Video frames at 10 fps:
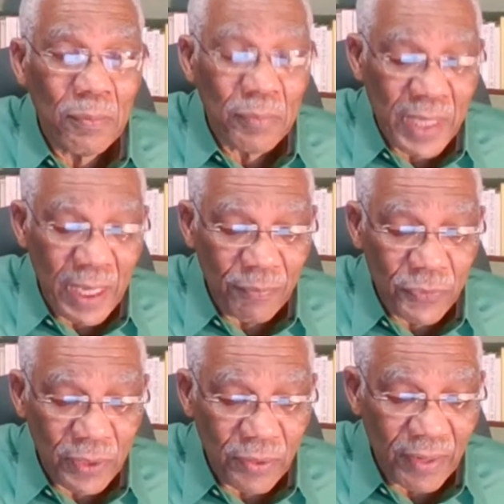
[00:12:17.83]
came
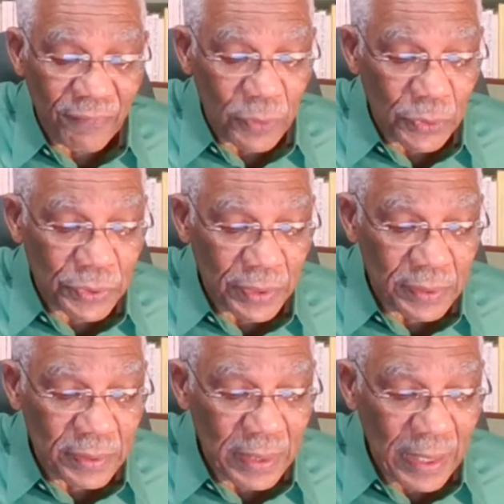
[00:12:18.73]
to the
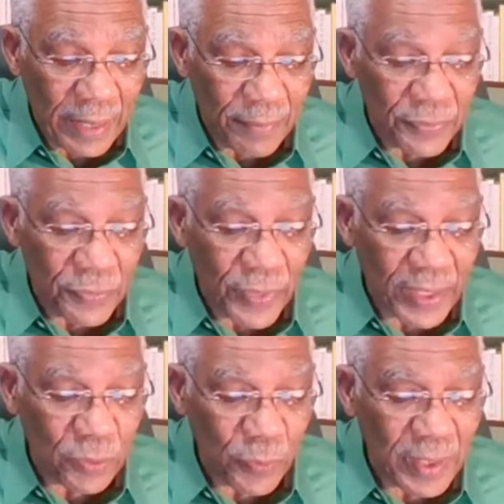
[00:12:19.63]
revolution right
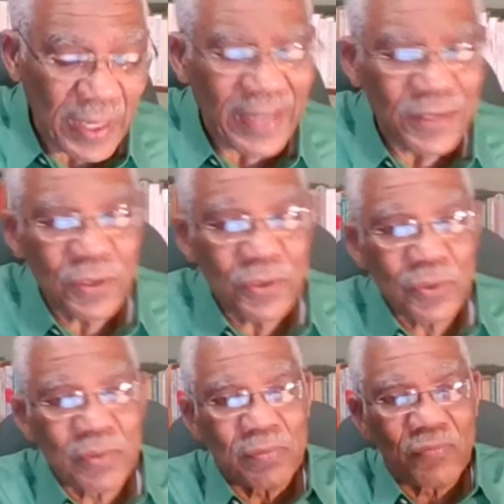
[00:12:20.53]
away, and
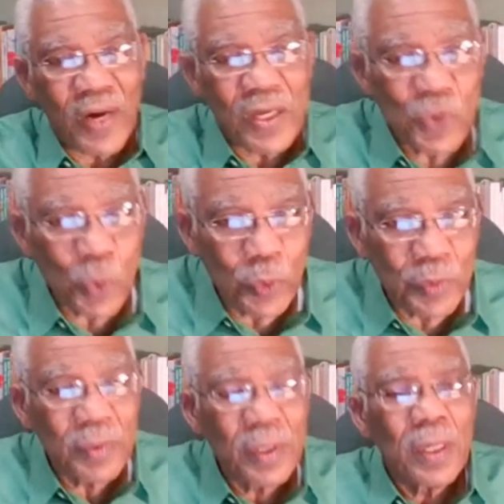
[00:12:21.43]
very
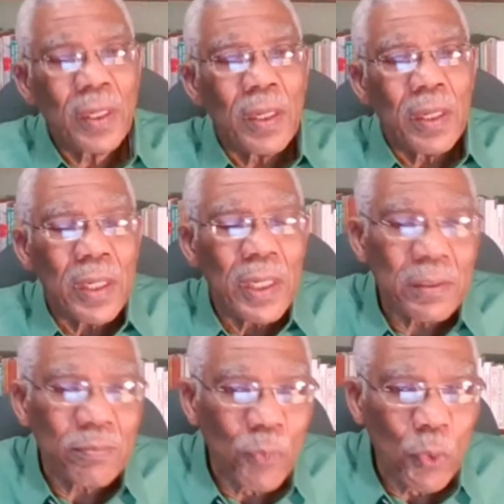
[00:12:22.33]
soon
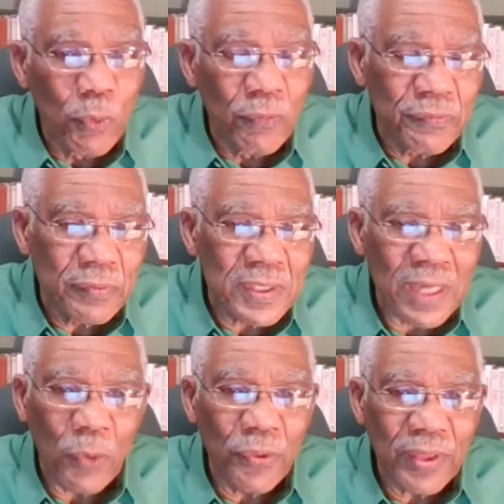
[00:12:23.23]
it moved
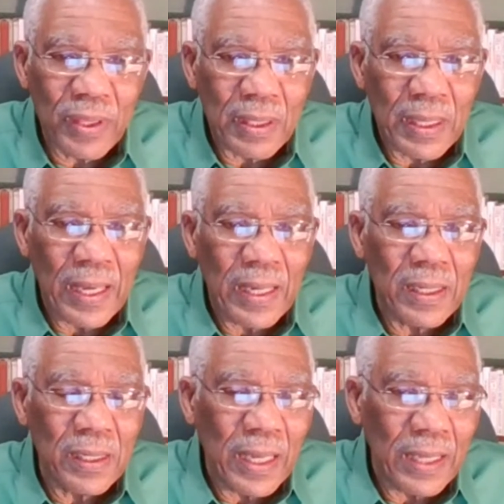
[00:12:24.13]
south
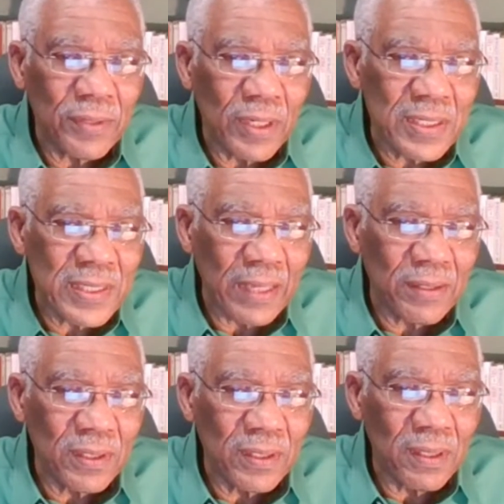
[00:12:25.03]
and to the
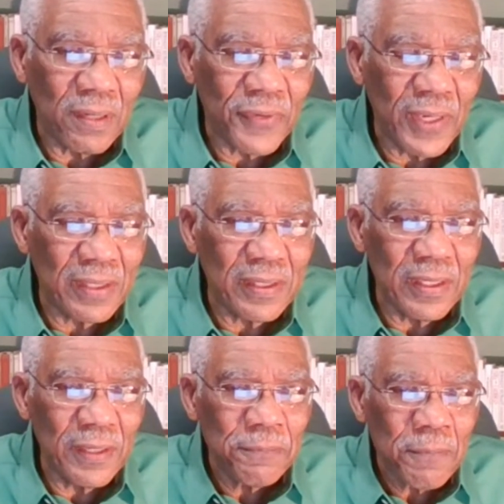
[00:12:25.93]
center of Haiti
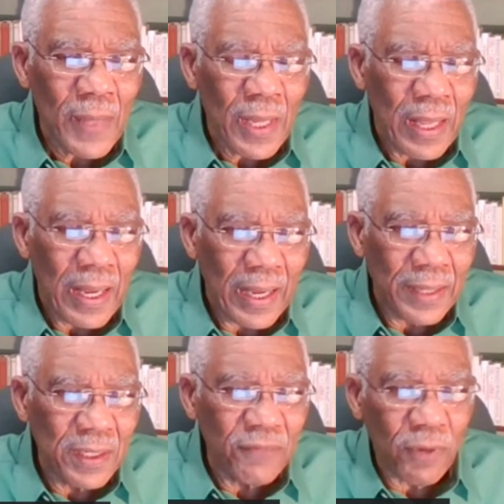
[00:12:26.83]
and
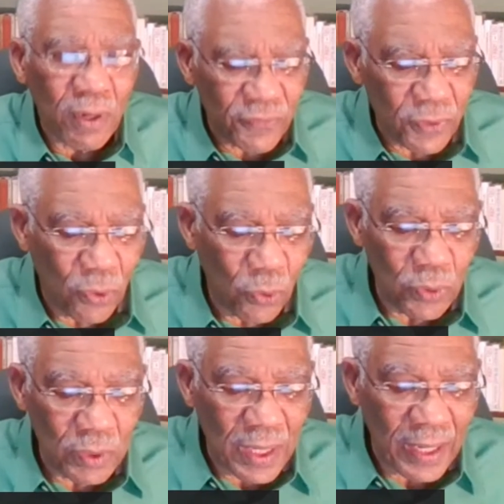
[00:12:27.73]
involved the
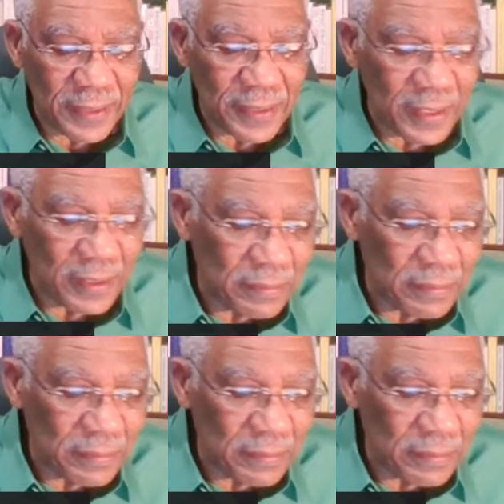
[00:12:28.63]
whole colony.